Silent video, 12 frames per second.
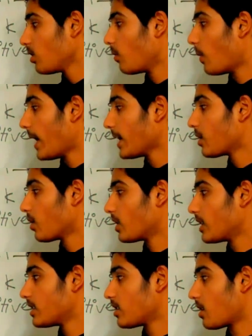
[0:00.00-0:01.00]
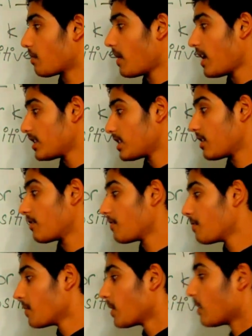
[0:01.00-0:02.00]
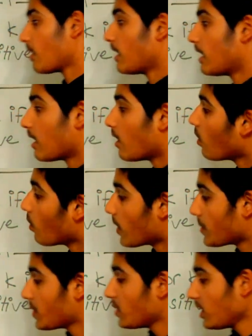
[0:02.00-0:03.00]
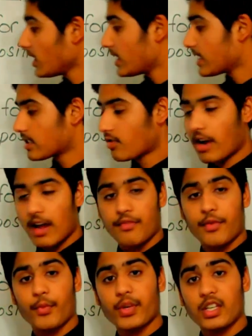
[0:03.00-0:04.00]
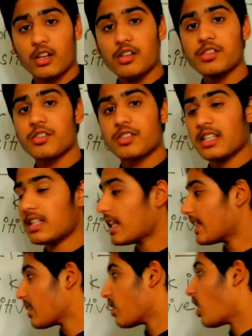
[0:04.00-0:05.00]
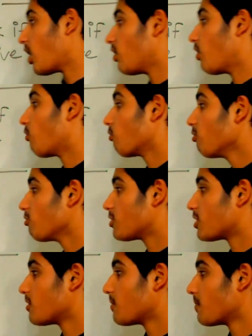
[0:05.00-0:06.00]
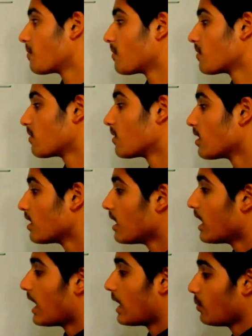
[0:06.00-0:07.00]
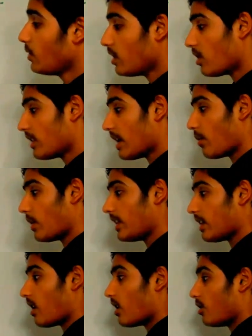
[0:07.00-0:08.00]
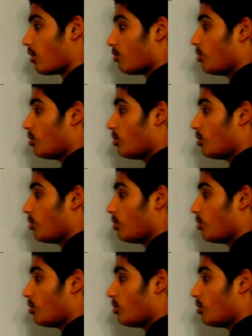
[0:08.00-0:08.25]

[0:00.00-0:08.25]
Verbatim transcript: the y-coordinates are positive. When we look at this graph, we can also see that there are no roots. And we know that when there are no